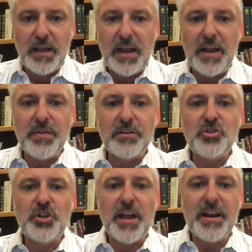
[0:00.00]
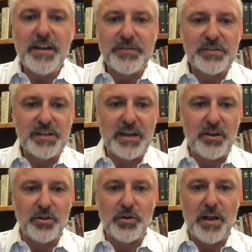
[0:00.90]
In the genitive
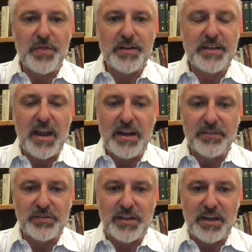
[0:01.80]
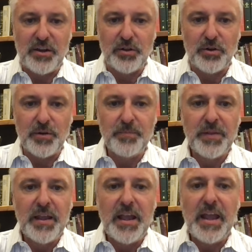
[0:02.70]
singular and the dative singular,
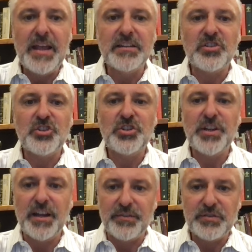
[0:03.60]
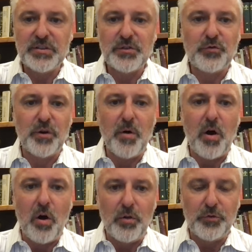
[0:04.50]
it shifts from
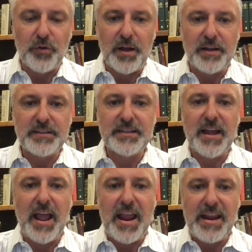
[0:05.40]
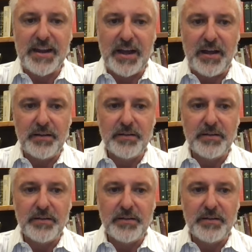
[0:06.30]
alpha to eta